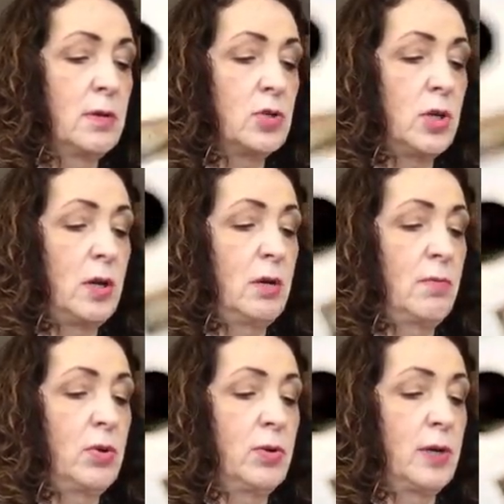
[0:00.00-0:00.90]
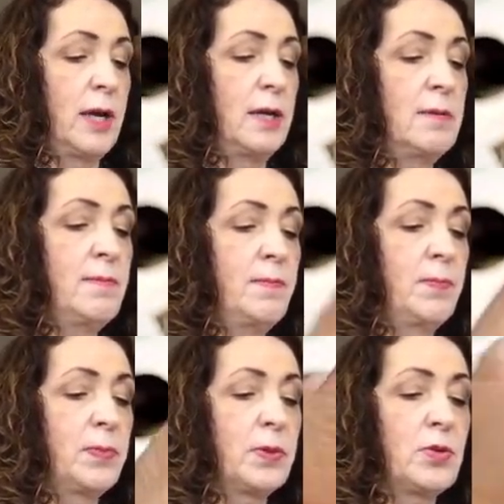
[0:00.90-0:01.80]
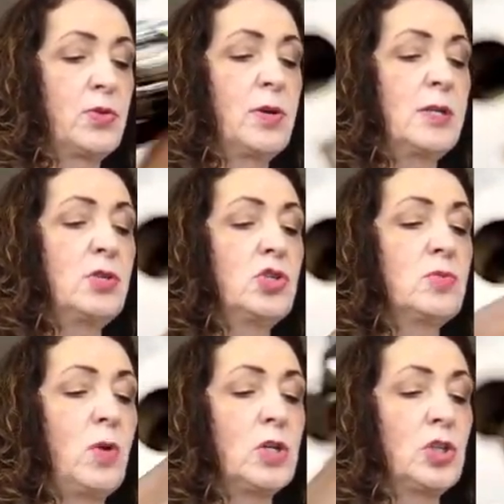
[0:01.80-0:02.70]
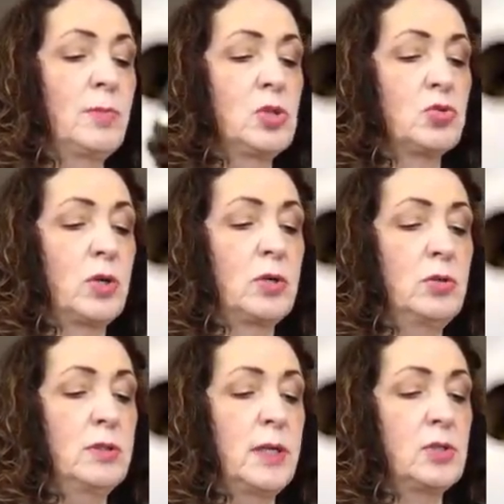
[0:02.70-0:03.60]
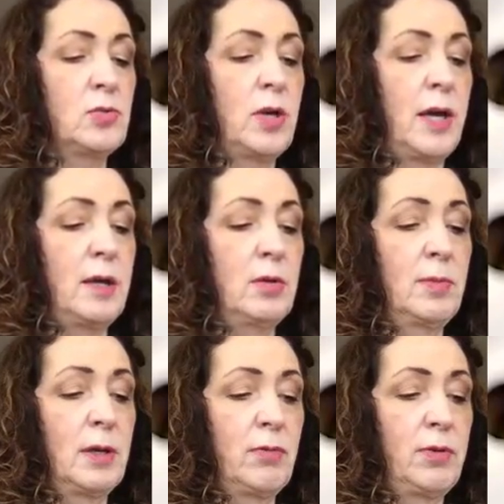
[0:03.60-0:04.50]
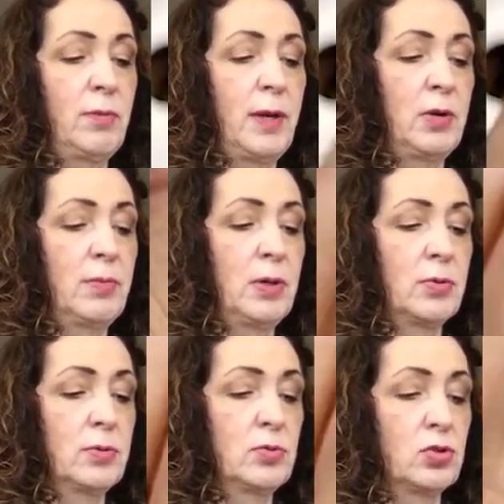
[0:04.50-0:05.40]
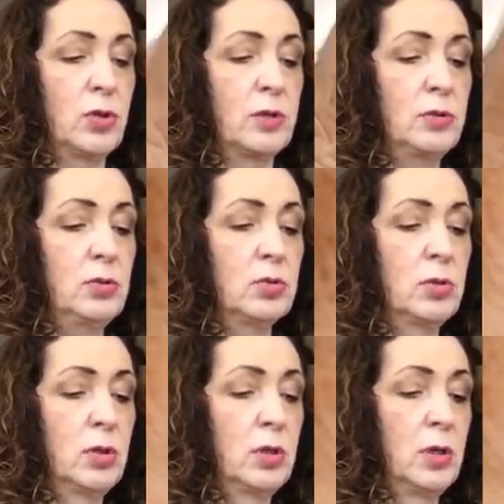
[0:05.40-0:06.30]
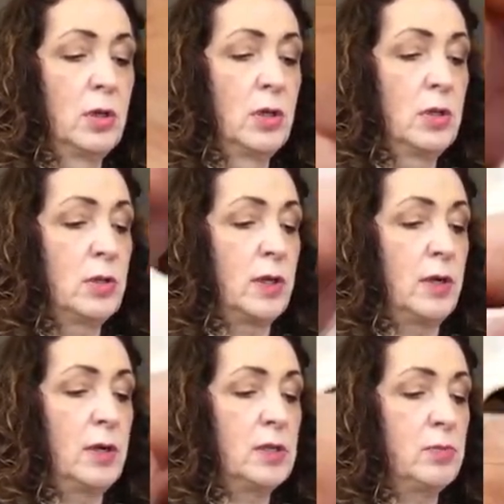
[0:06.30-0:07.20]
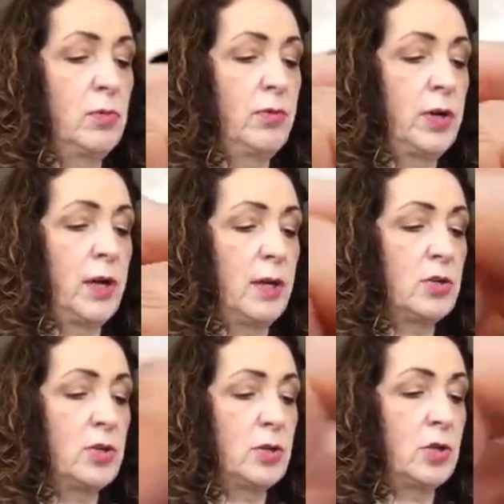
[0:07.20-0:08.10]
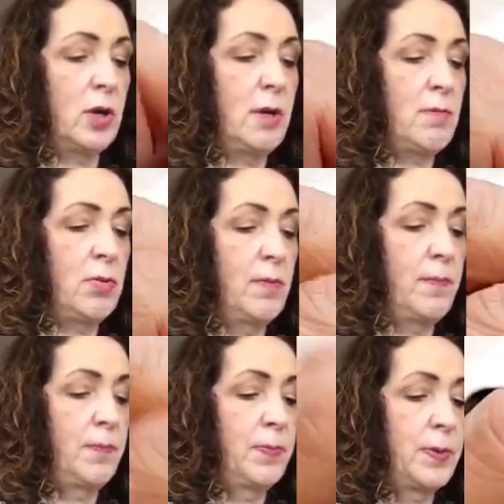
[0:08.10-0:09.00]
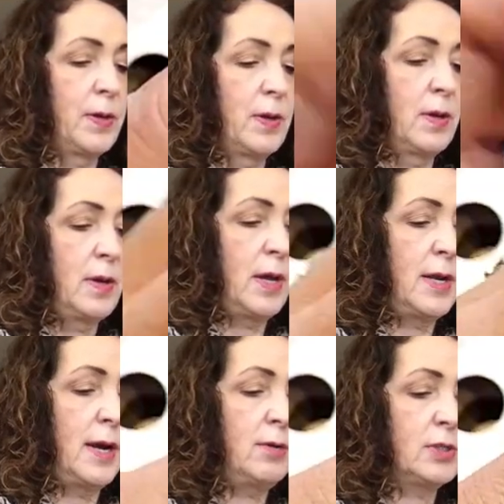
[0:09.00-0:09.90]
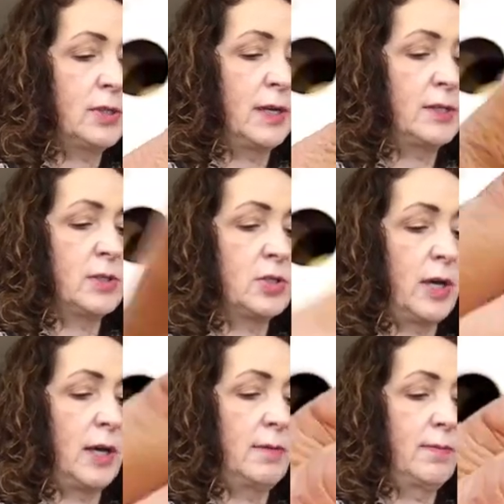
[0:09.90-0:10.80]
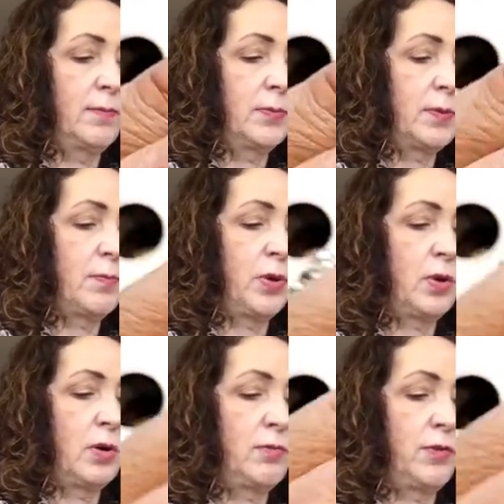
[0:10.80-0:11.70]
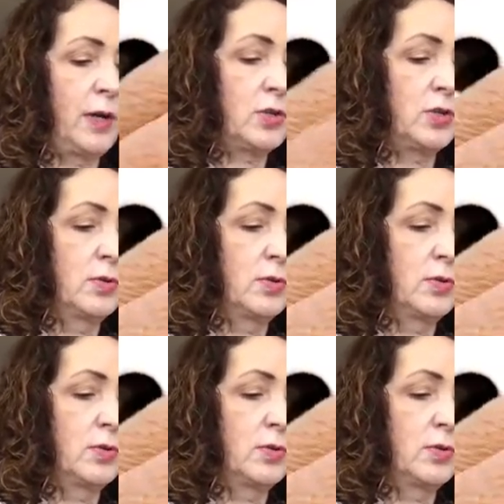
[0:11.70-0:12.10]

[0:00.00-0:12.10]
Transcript: Tie it in a bow again. So you guys are just watching me struggle, and that's okay. It'll make you feel better about your own struggles. There, let's move it again to the top. And now it's nice and tight. Perfect.